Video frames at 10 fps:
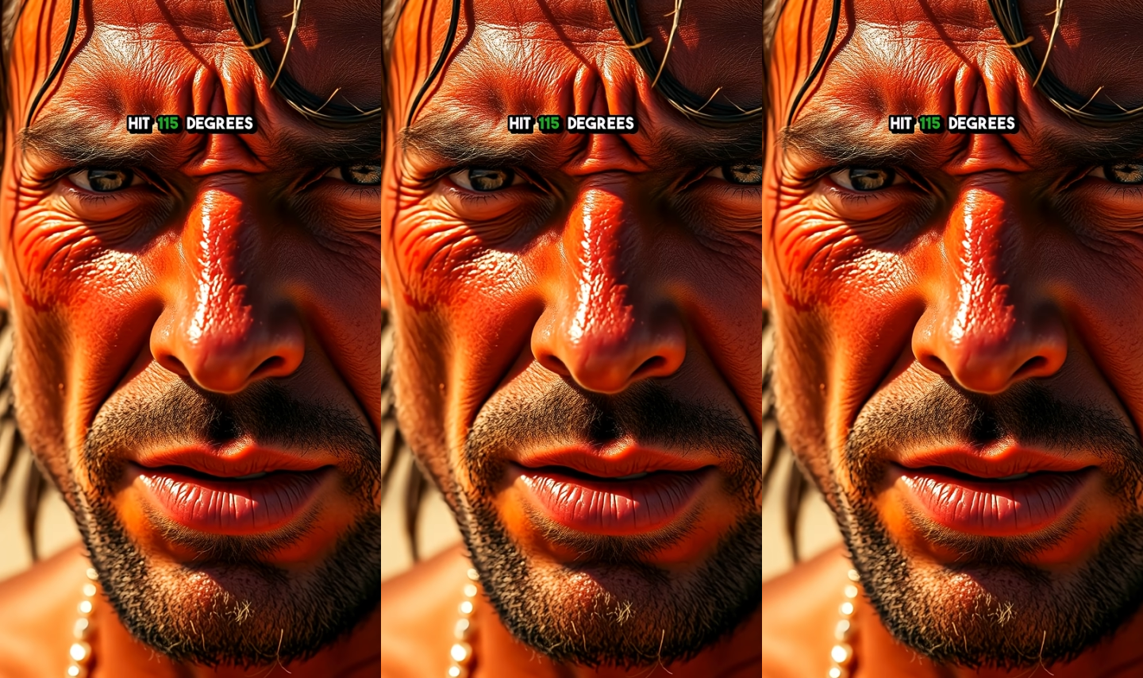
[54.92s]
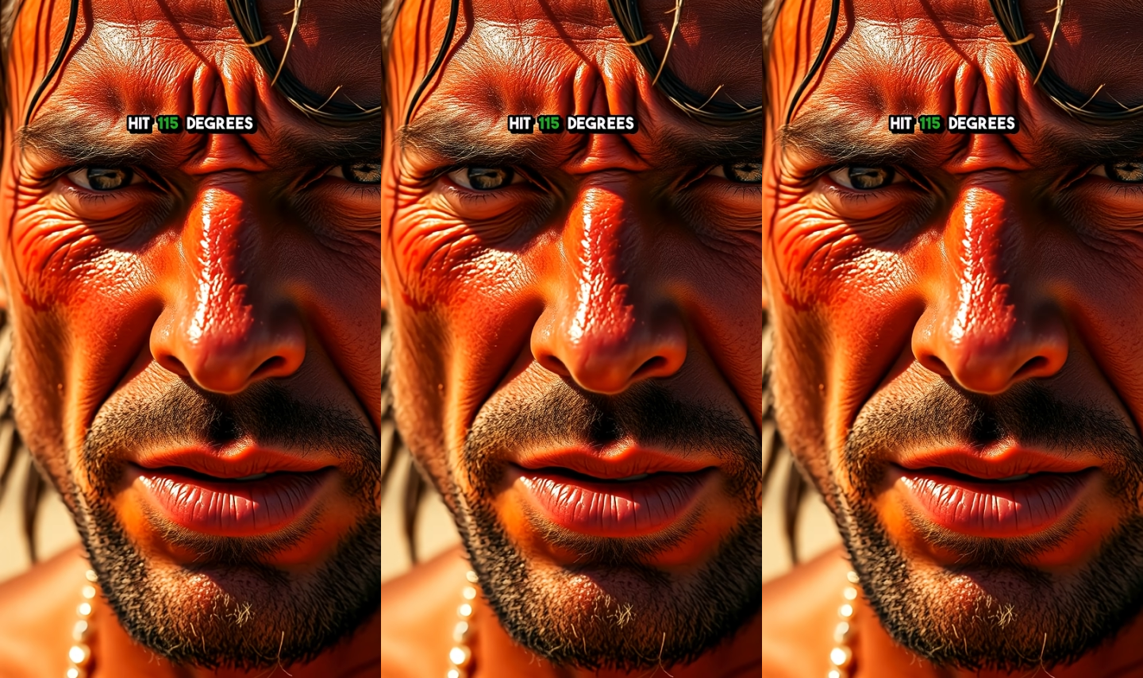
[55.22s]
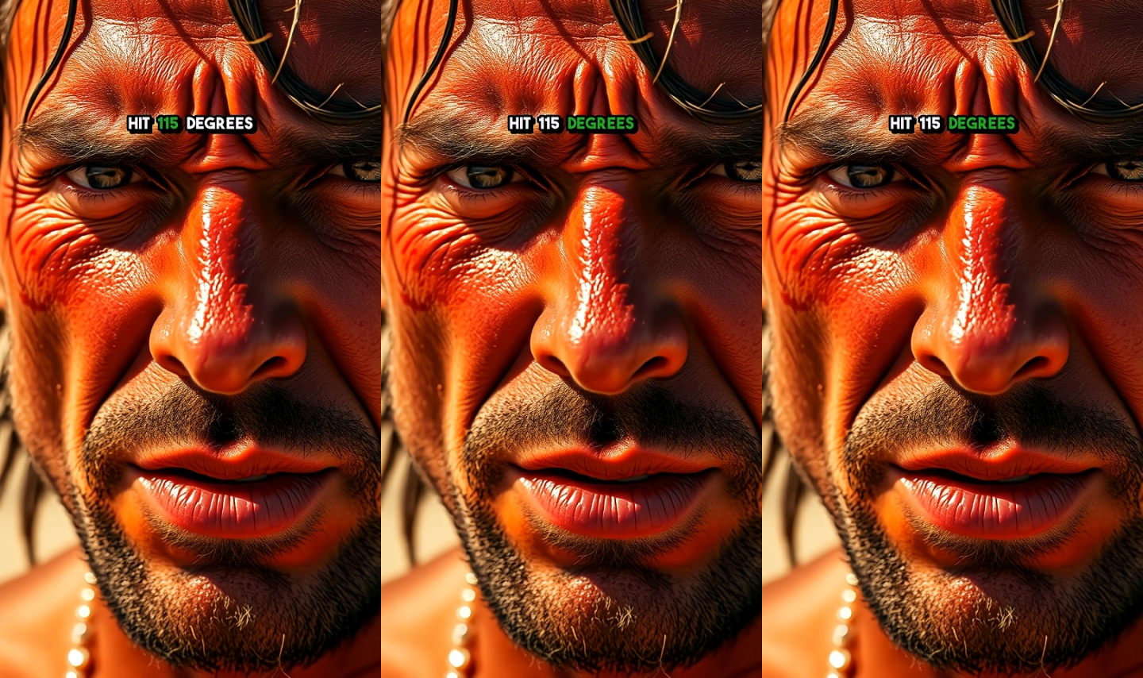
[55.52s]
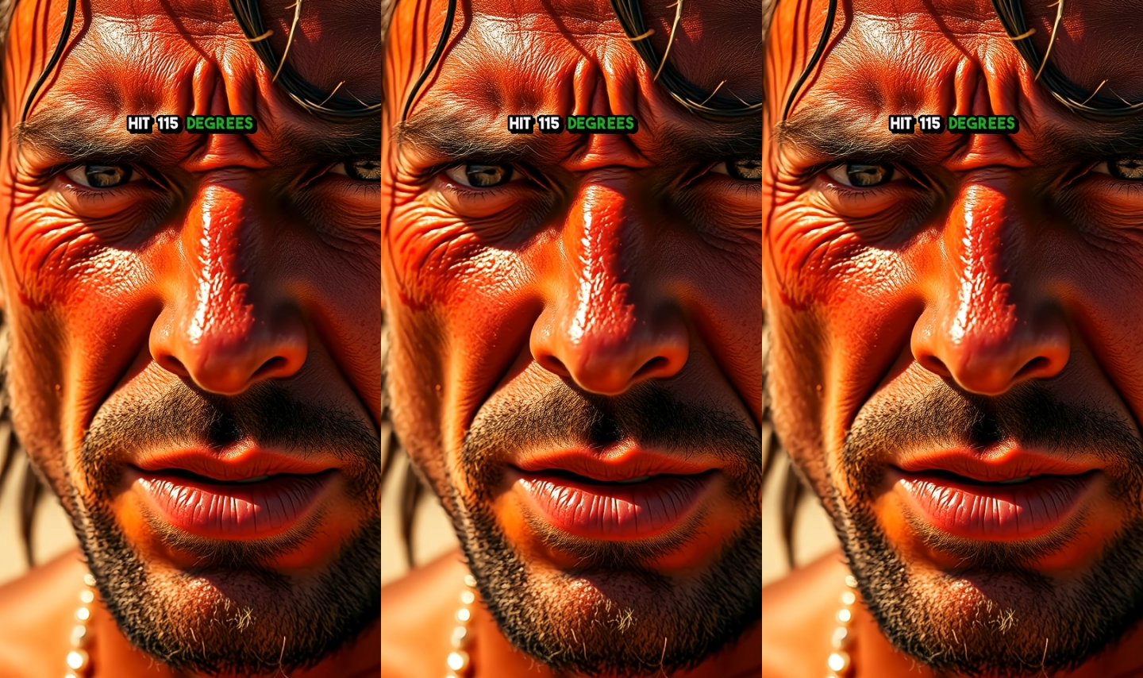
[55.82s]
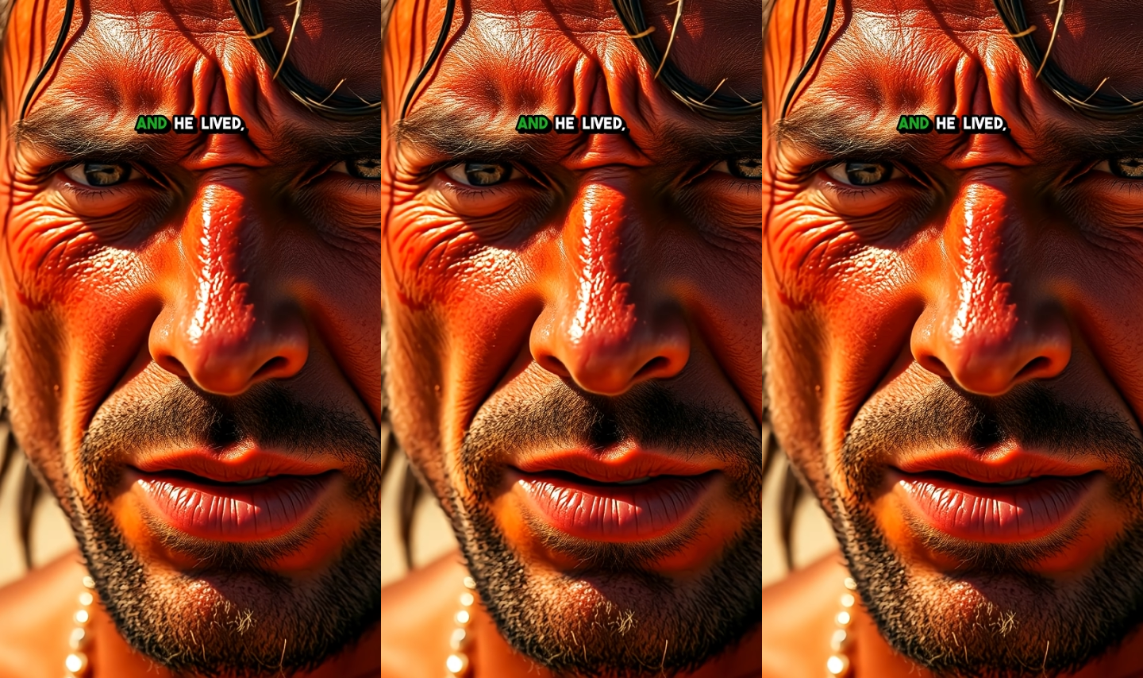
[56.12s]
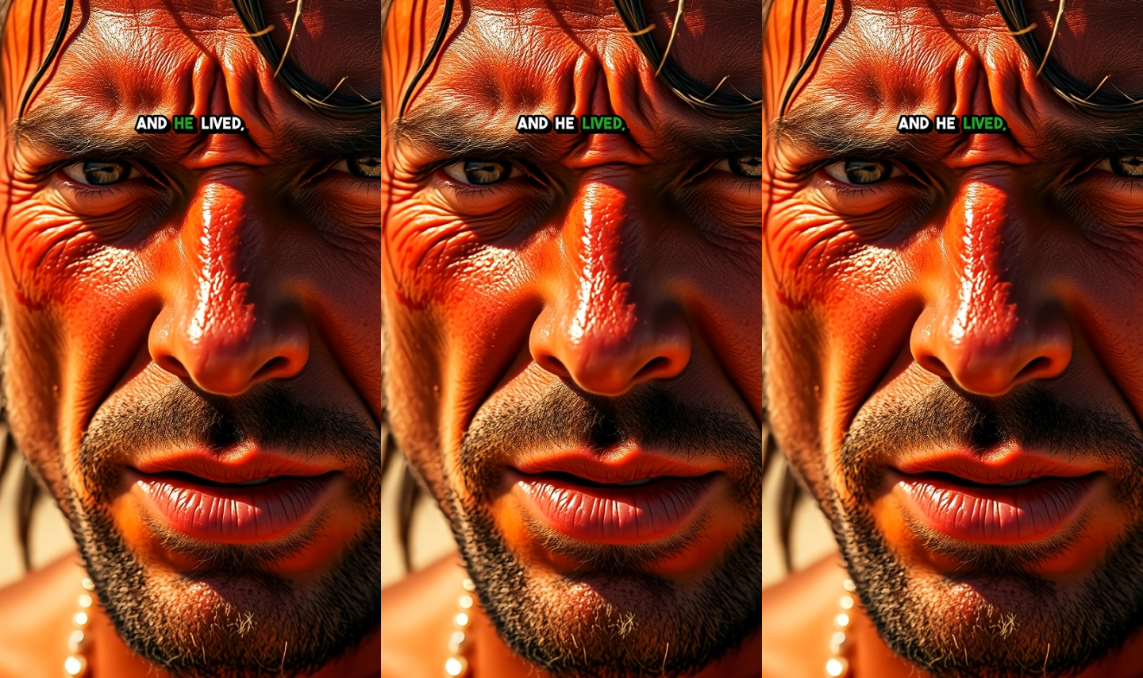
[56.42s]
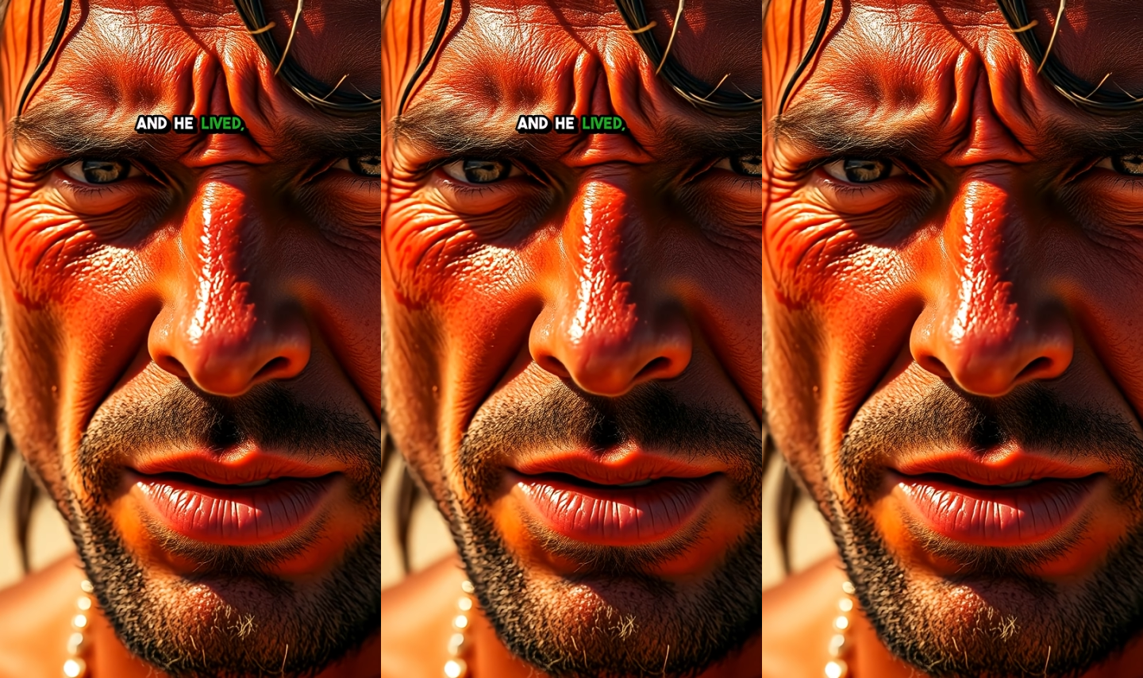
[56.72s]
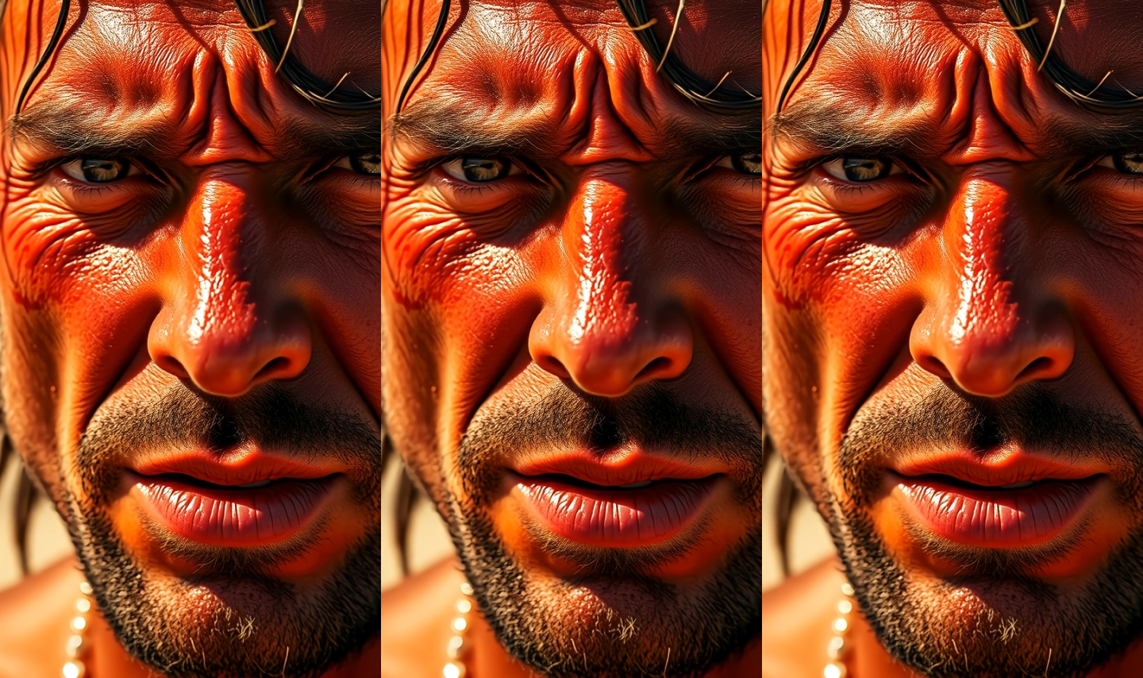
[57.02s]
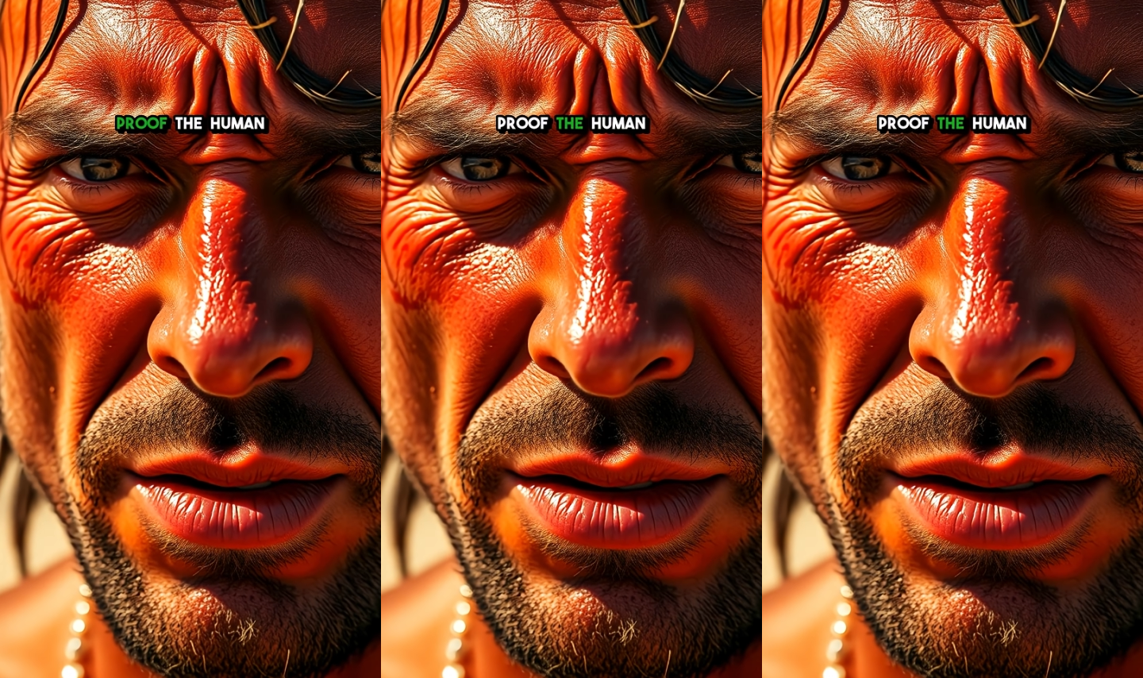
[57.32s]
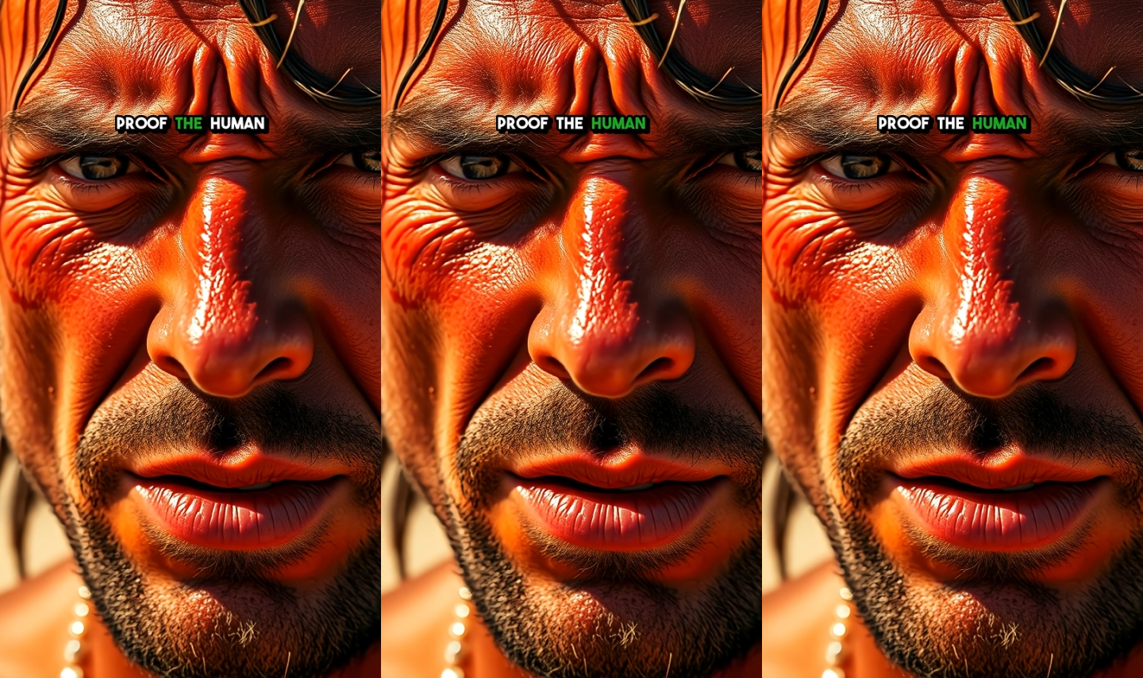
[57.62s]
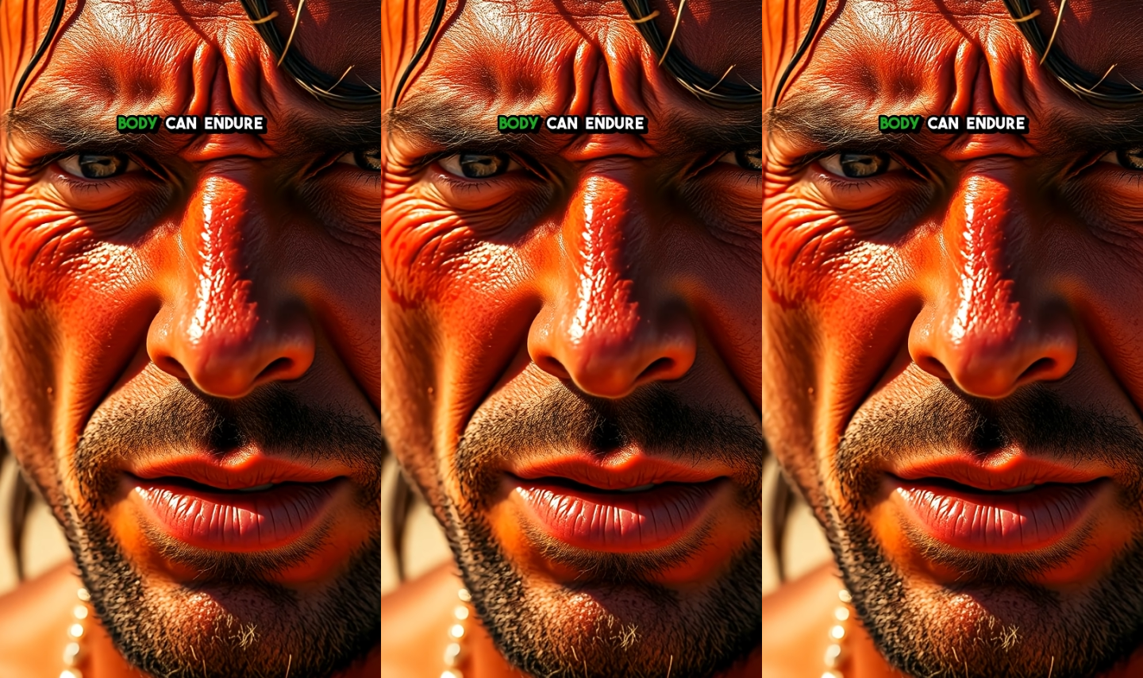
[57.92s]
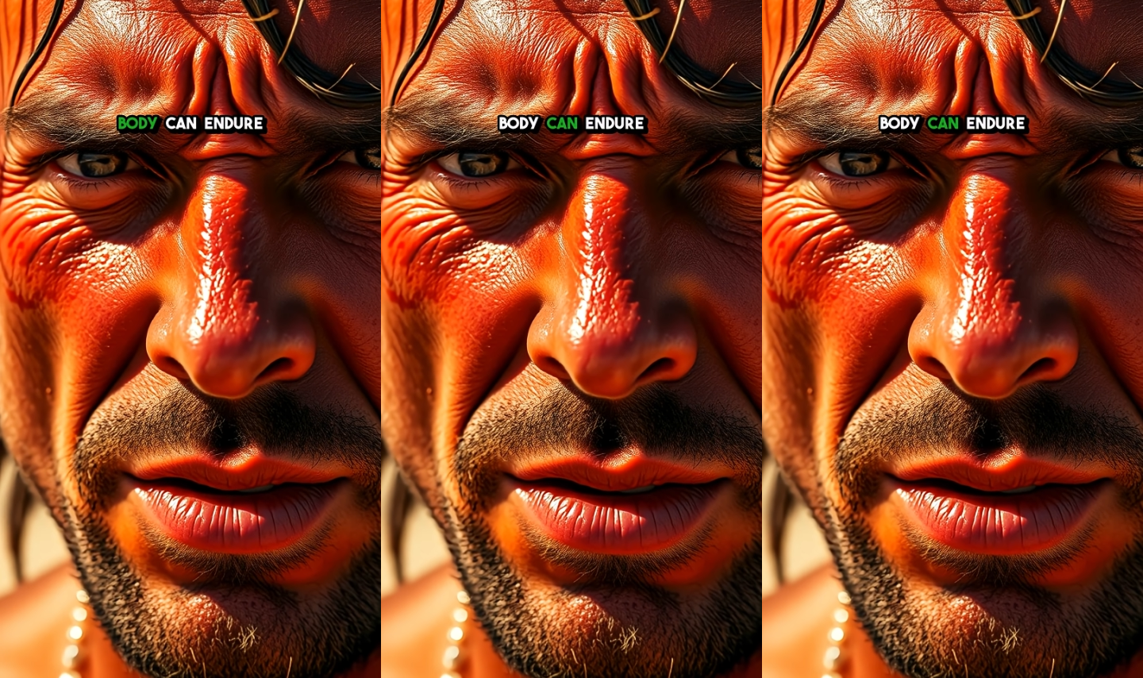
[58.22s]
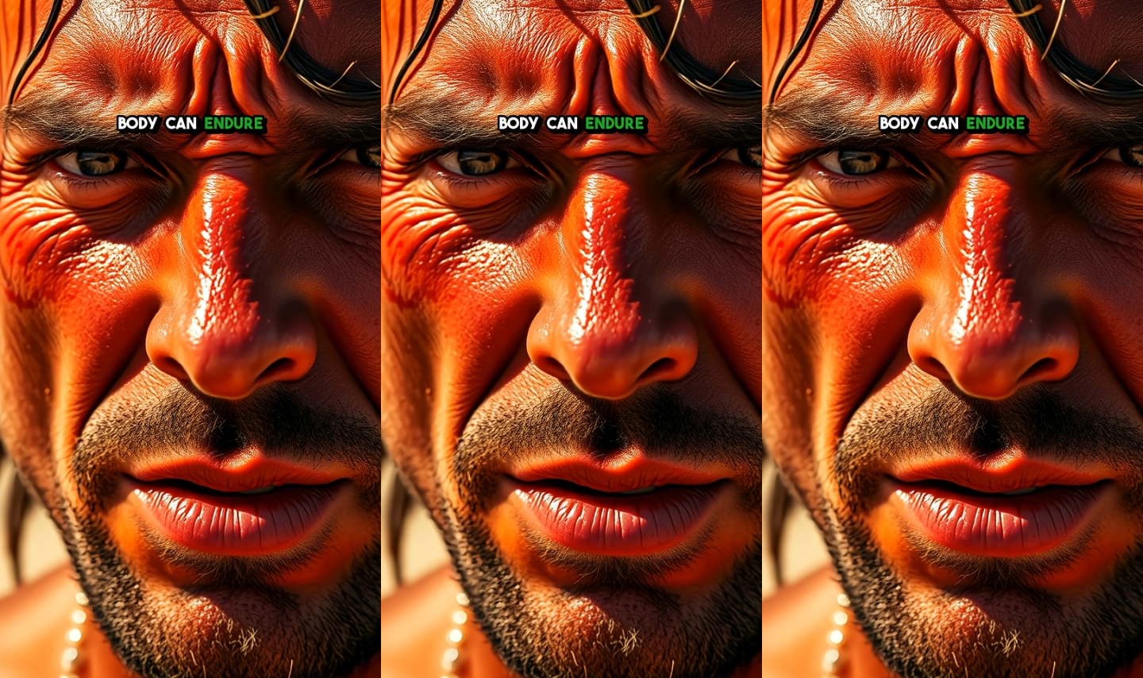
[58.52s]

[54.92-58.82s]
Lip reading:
No face is visible, so there are no lips to read.